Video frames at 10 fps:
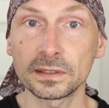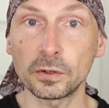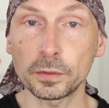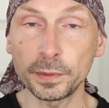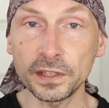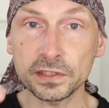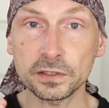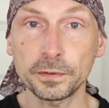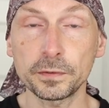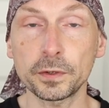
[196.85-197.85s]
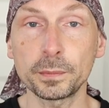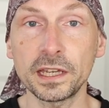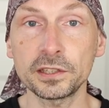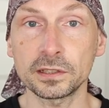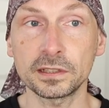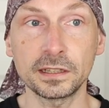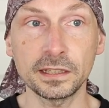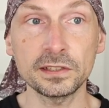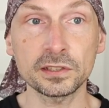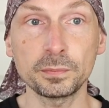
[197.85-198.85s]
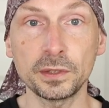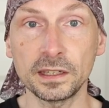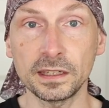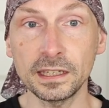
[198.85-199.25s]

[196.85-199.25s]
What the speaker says: or pieces of information that needs to be